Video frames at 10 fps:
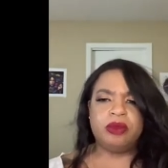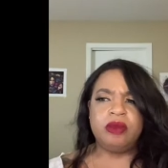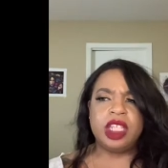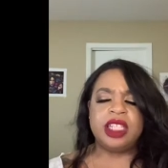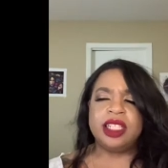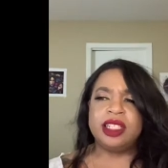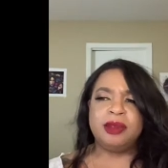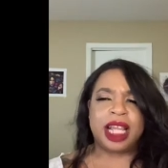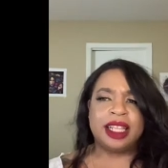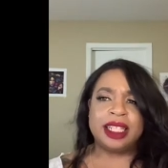She
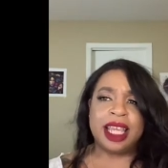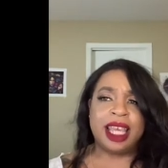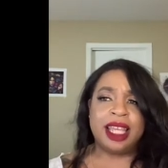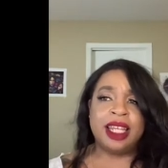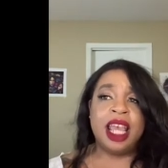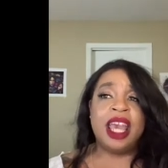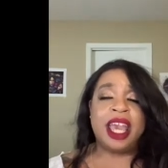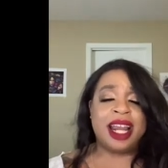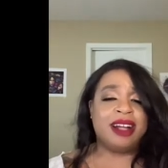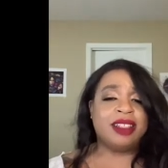sleeps like the dead
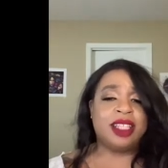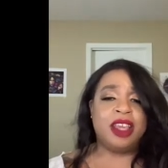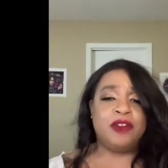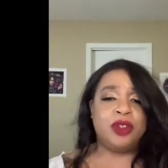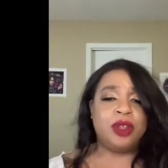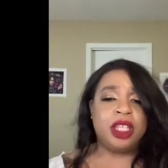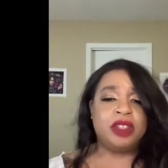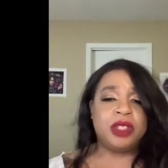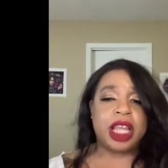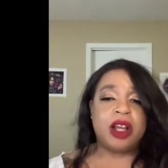and I'll give you. And
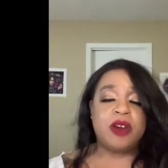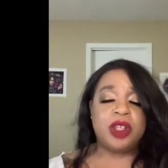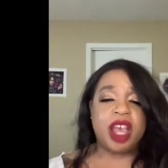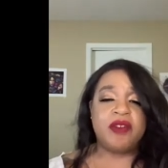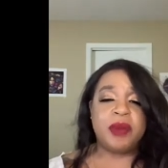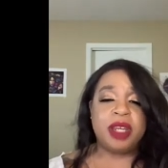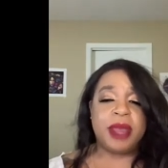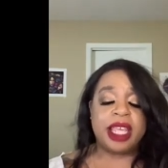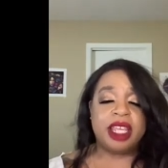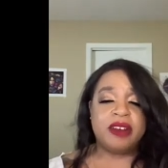she was like, oh, you have a money
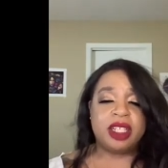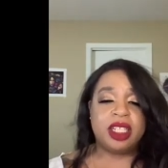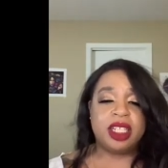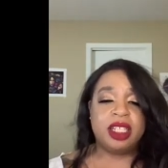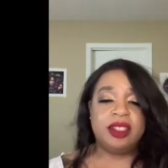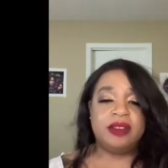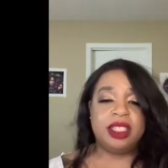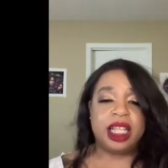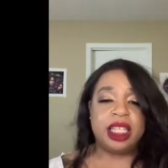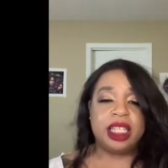back guarantee? And he
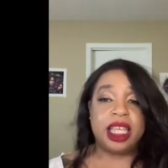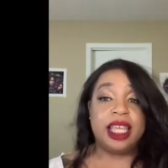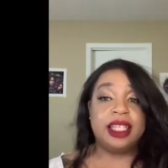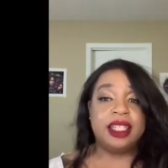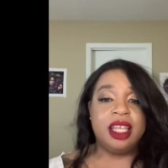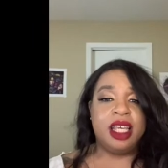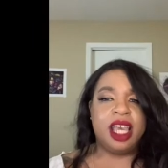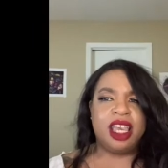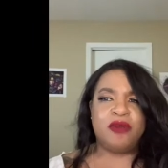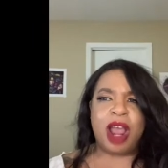was like, yeah.
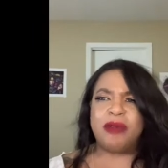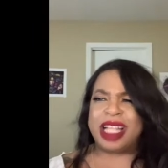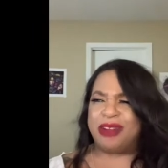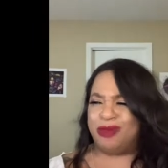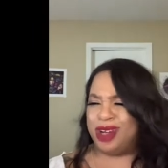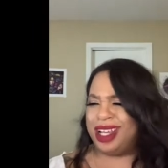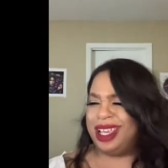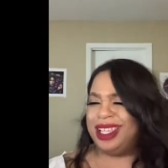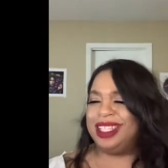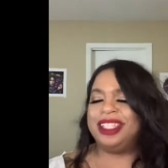And Ron was like,
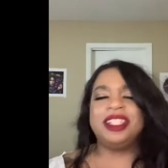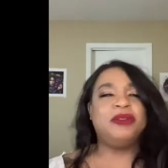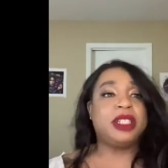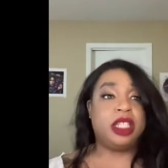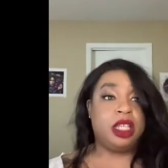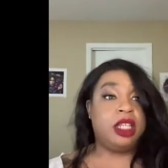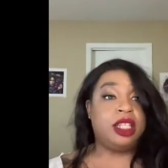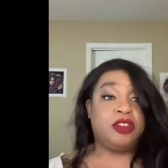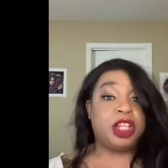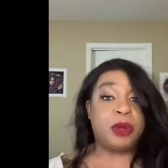what? And she was,
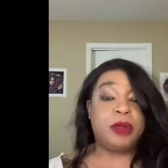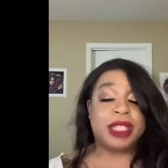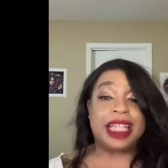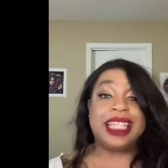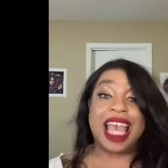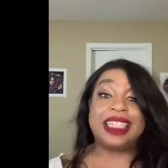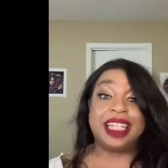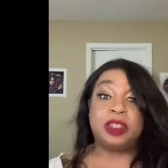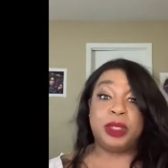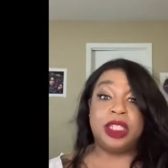and Dwayne was like, yes,
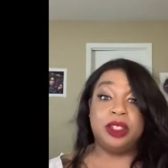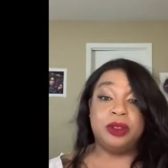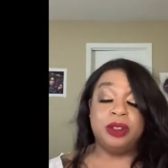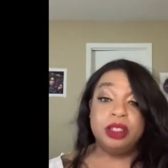yes, we do